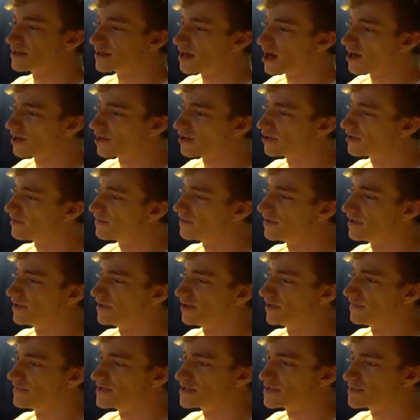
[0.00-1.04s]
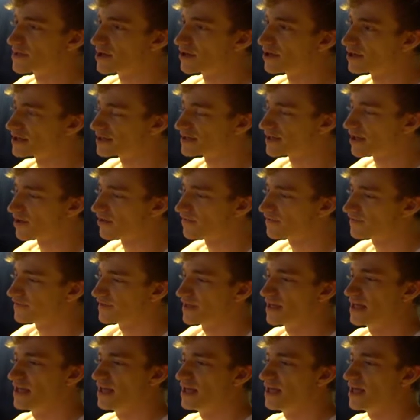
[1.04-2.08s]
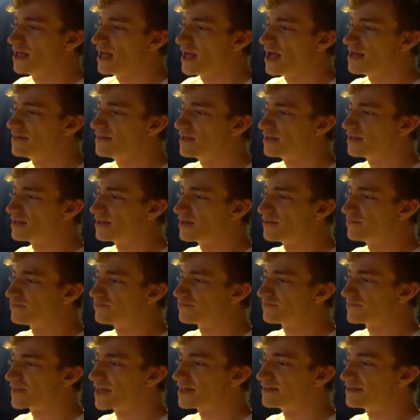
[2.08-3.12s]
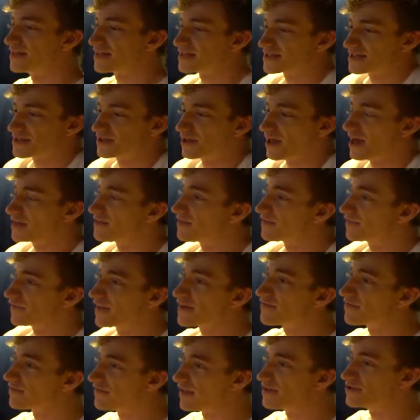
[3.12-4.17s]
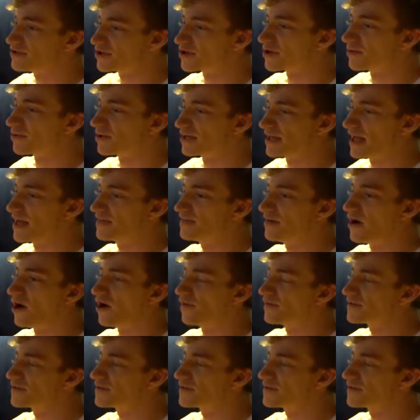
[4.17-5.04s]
the color of the spirit itself, and then and that still had the flavor of that Jungle Bird. It had all